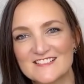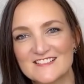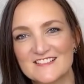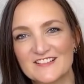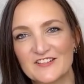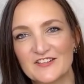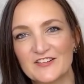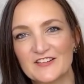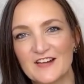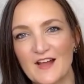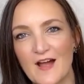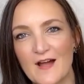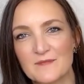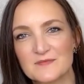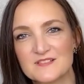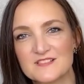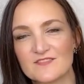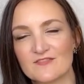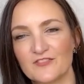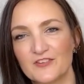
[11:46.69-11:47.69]
is a good
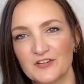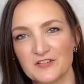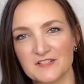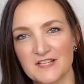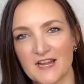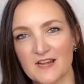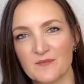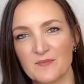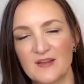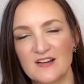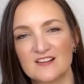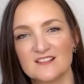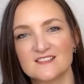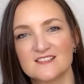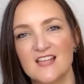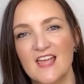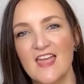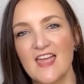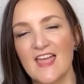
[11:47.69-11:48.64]
option for your teddy bears